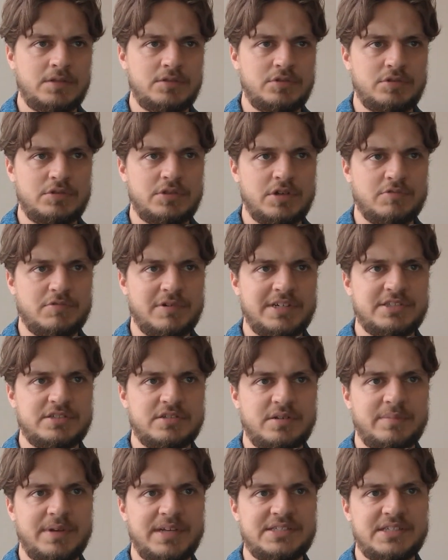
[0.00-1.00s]
to the
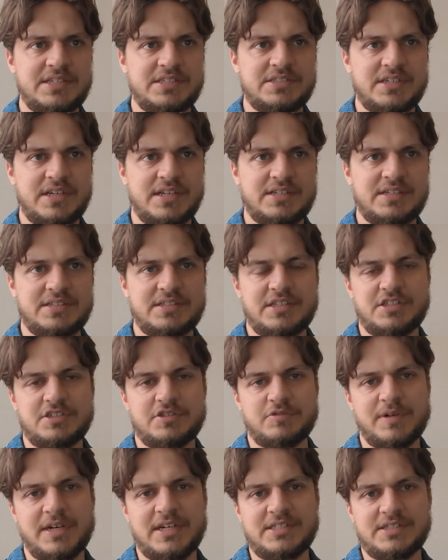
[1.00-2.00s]
original message, and the
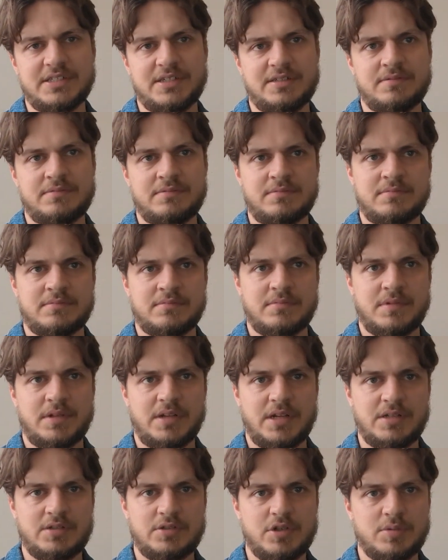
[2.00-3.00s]
situation
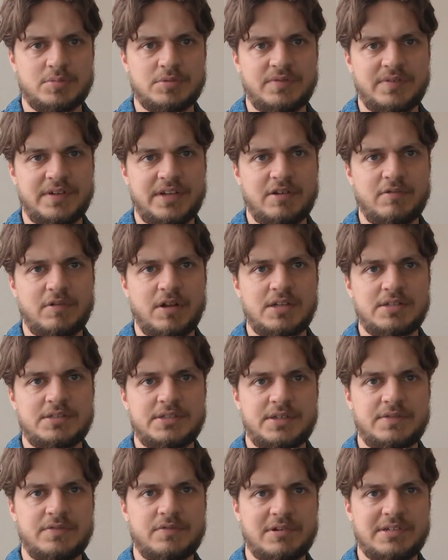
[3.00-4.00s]
in terms of
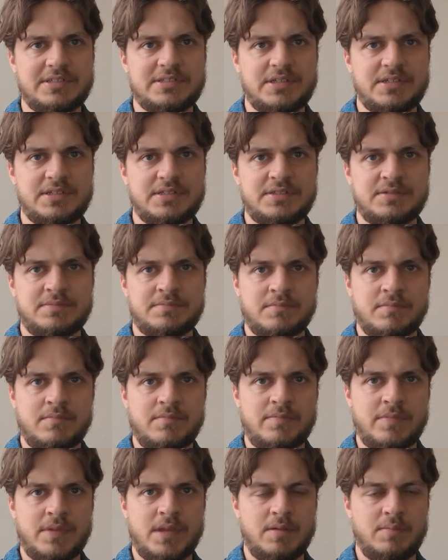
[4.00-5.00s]
inequality, for instance,
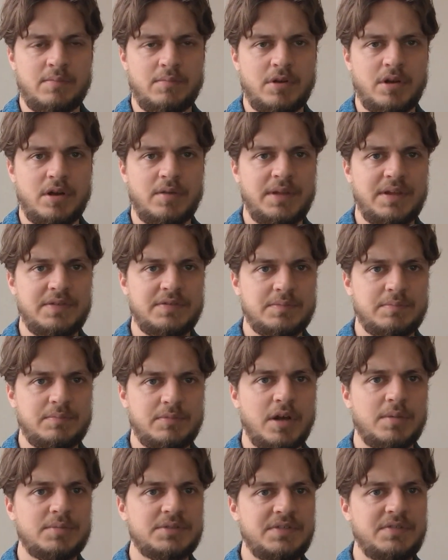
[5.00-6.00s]

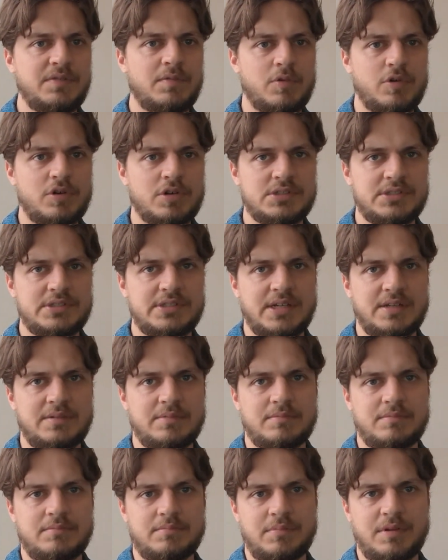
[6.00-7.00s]
becomes even worse
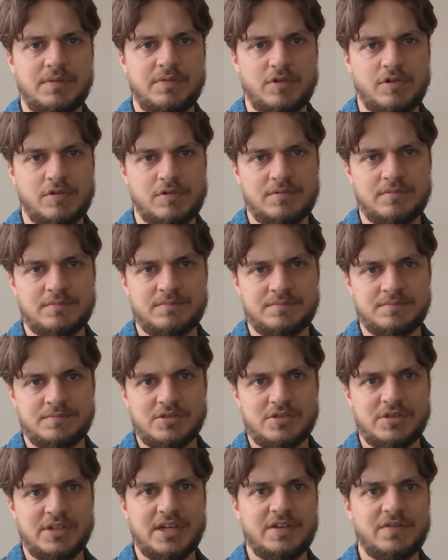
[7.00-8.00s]
than before.
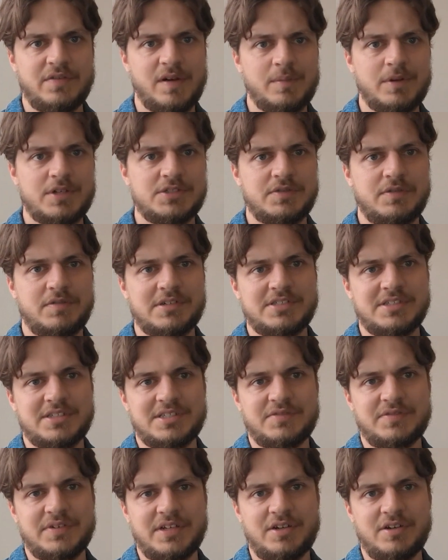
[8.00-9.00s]
So thank you very much for watching
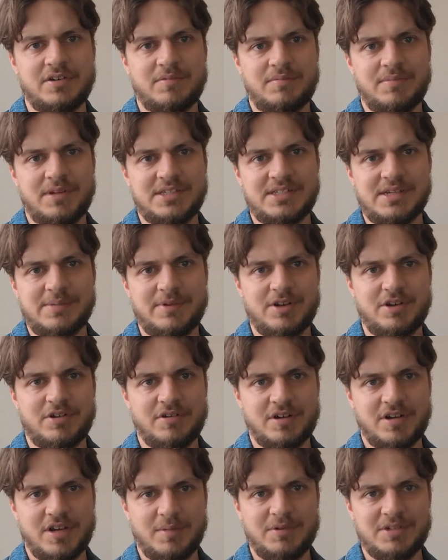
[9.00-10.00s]
this video. Please let me know
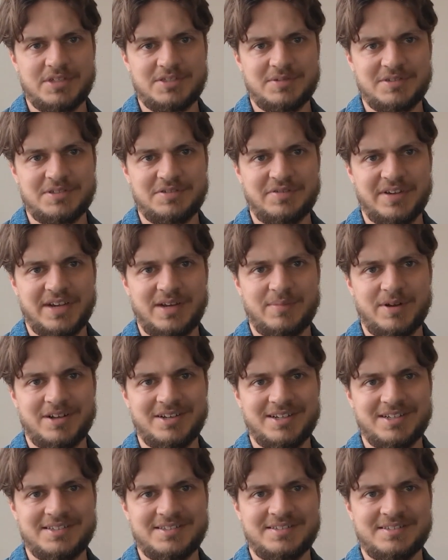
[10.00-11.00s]
in the comments what you think
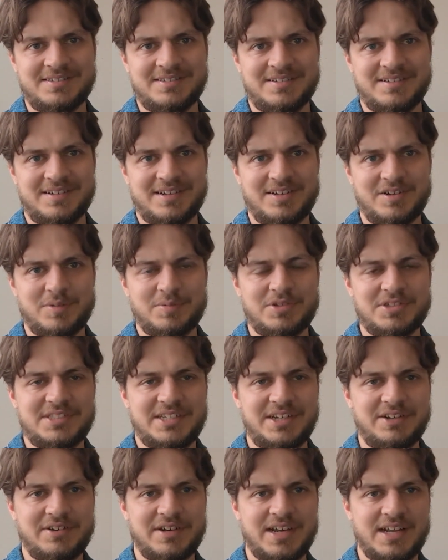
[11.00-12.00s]
about it, and hope to
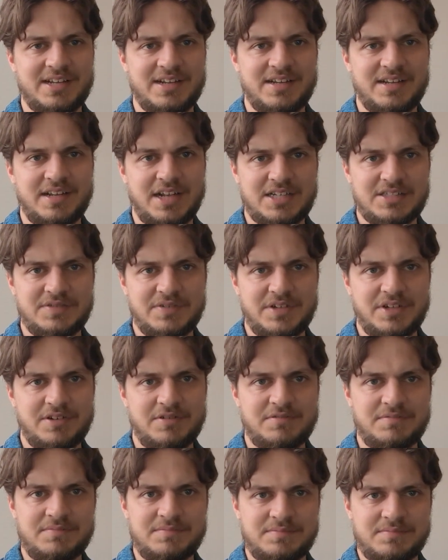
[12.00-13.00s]
see you again in the next
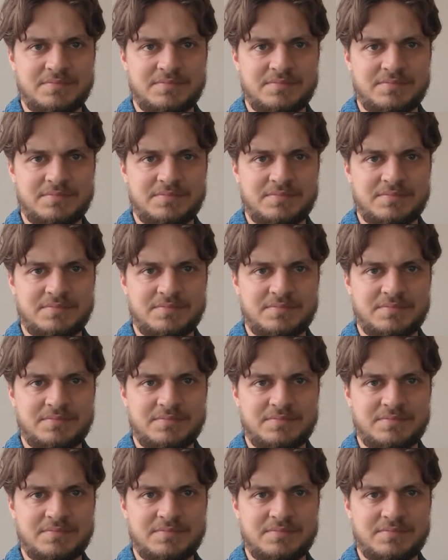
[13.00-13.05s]
video.